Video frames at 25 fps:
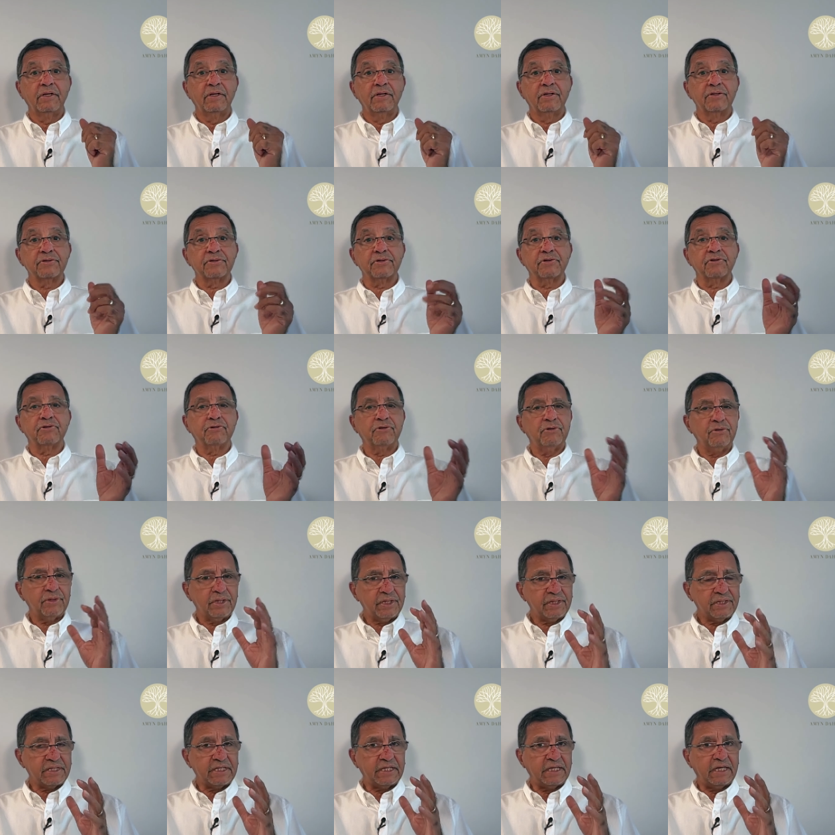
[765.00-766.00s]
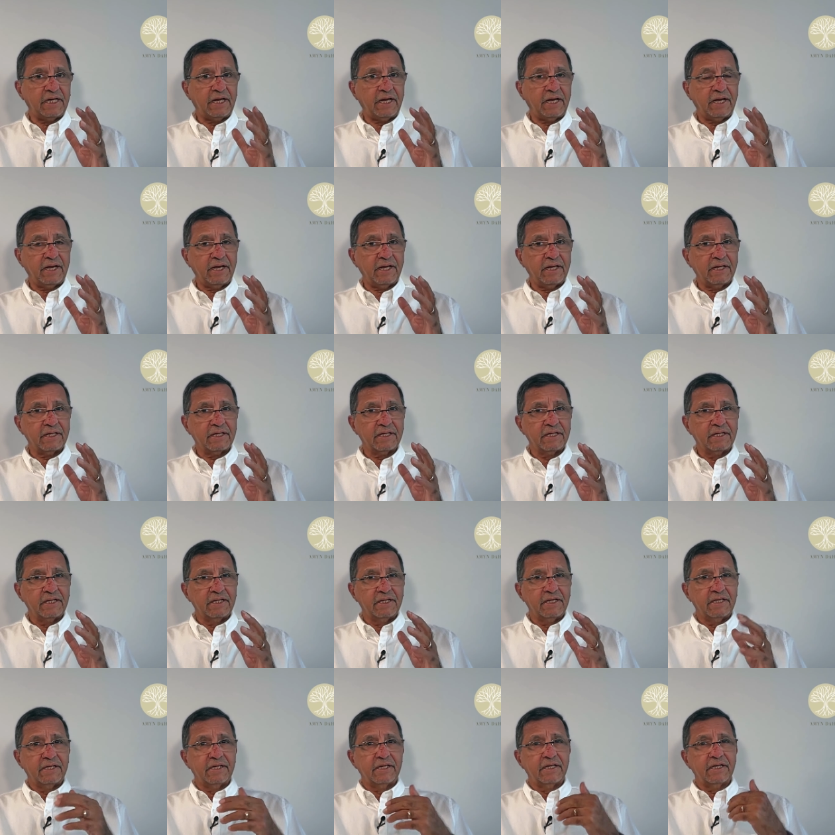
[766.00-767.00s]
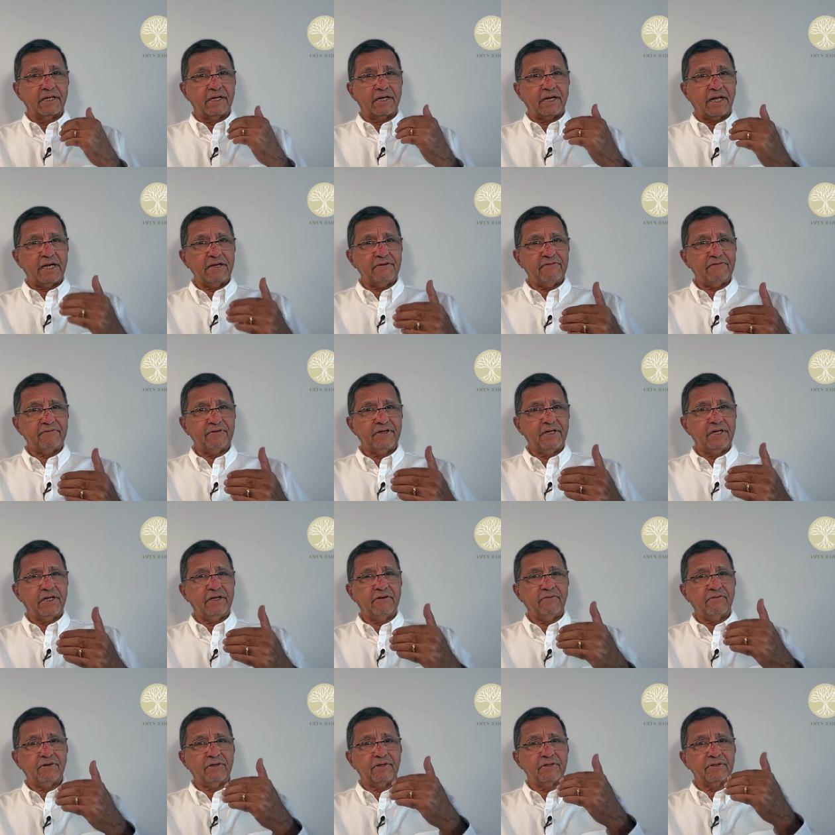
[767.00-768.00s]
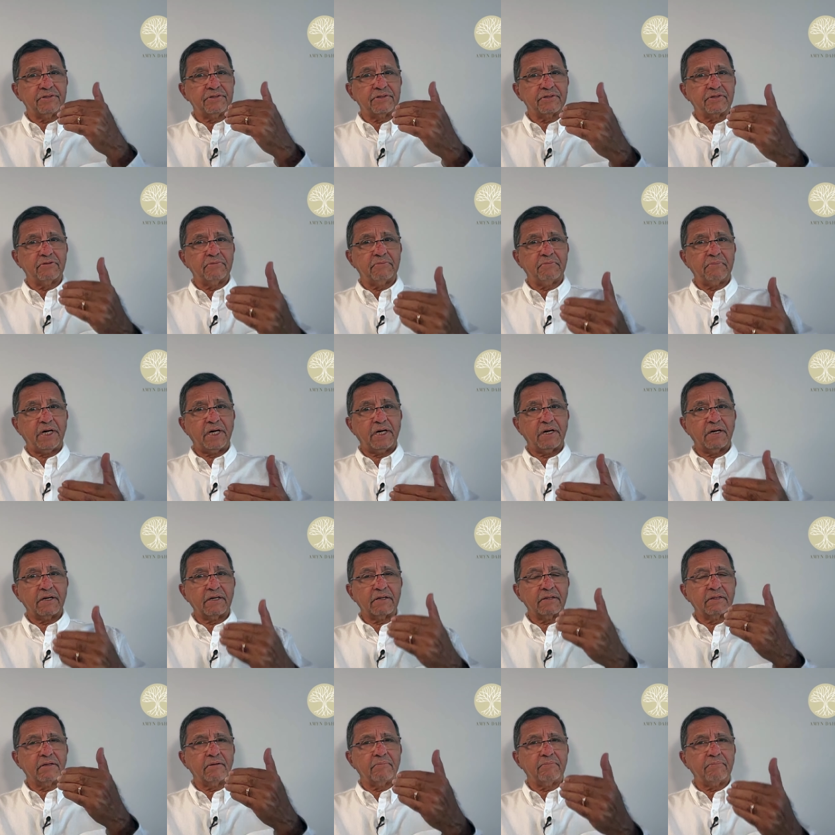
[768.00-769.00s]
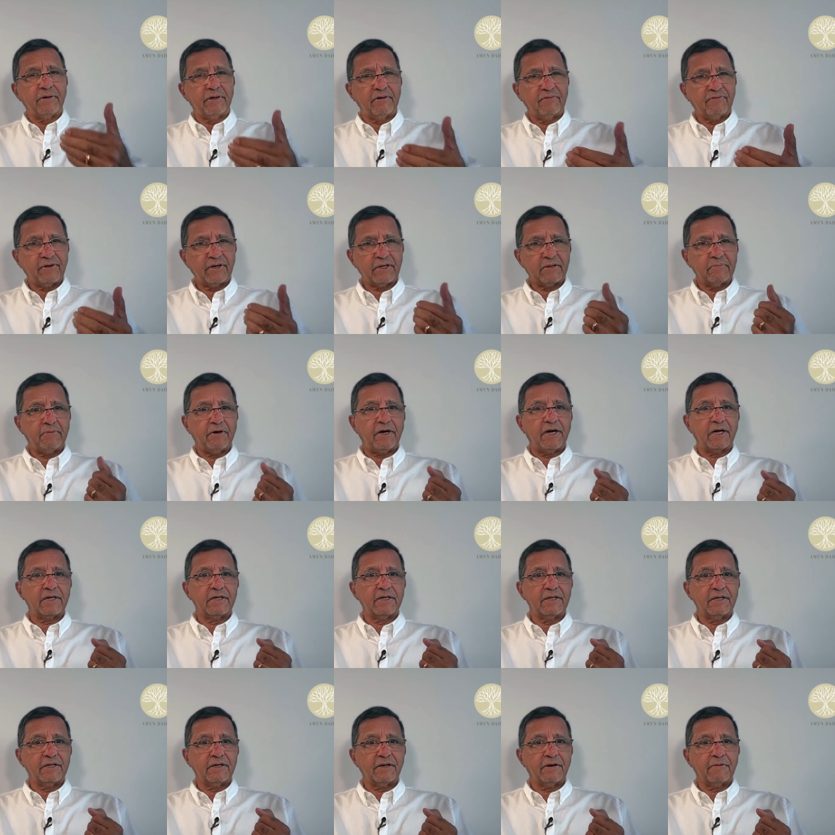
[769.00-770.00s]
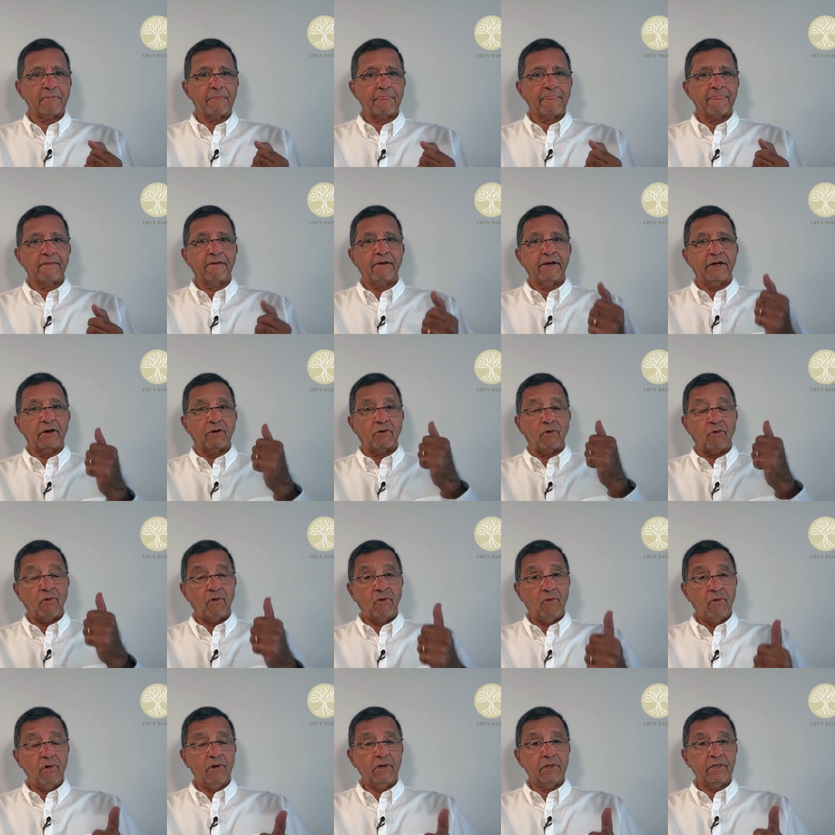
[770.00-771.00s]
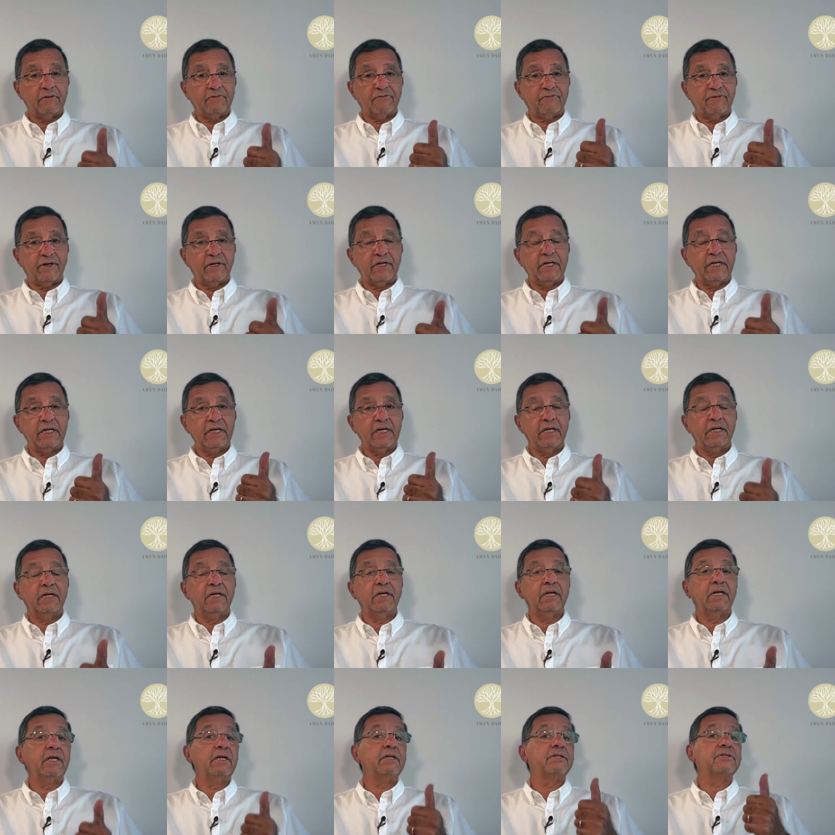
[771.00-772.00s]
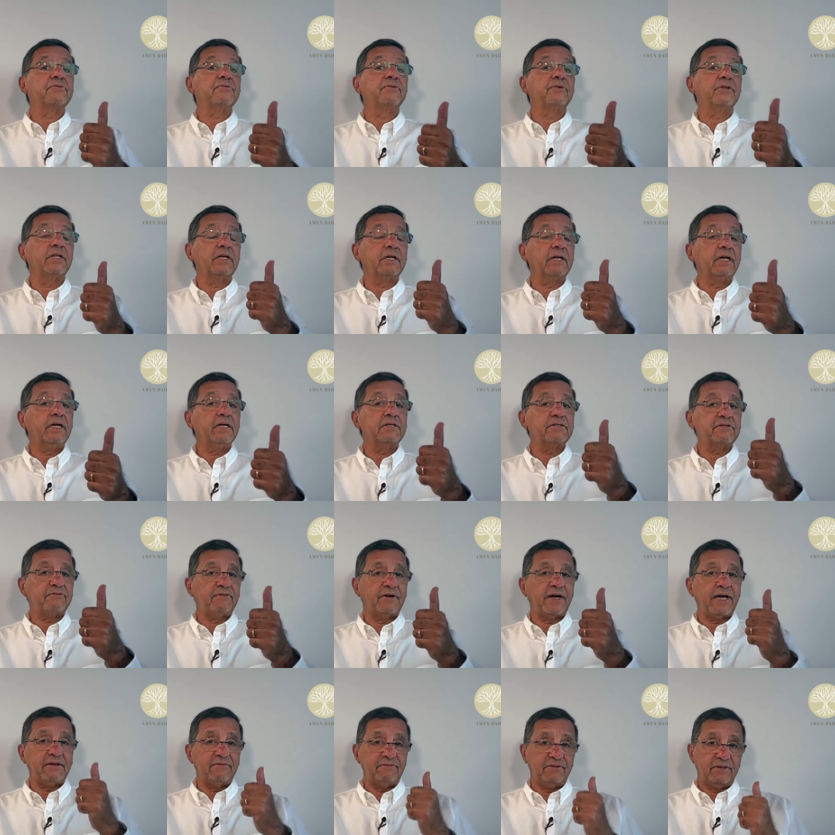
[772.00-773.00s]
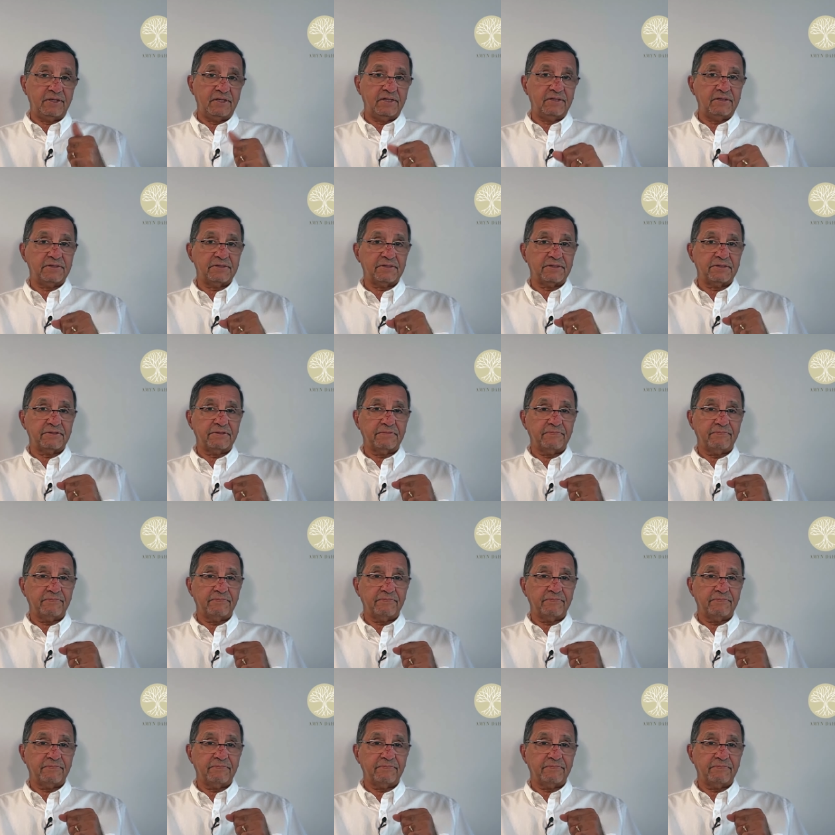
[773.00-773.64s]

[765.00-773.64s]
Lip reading: So through this delay, life delivers to Mark the perfect partner and all the funding he needs for the next 5 years.